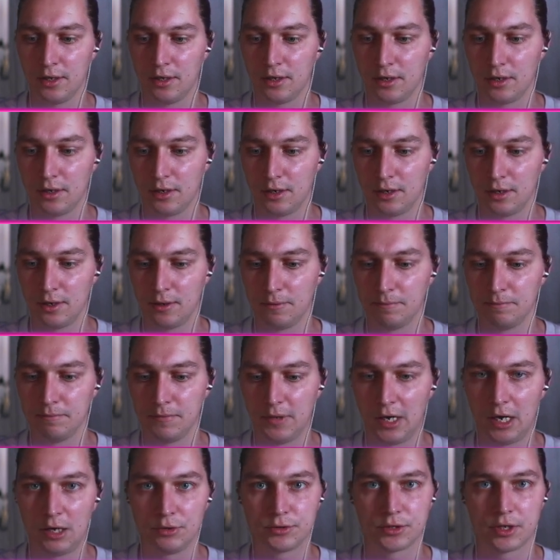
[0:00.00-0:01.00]

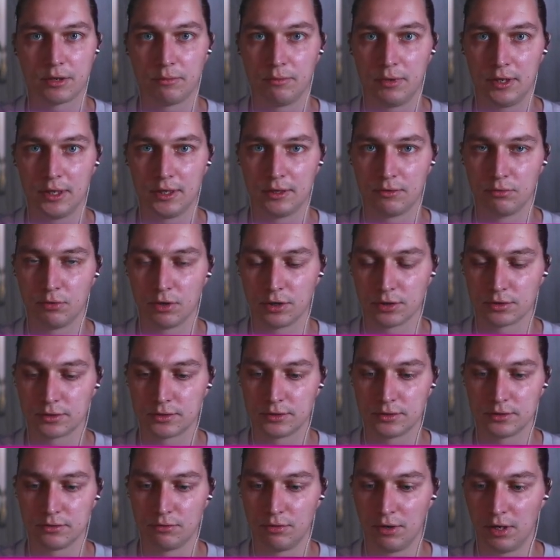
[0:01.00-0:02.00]
Autocomplete
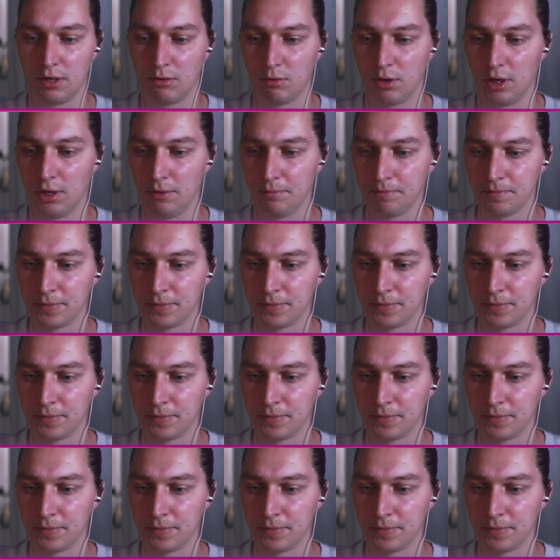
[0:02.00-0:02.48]
works really well.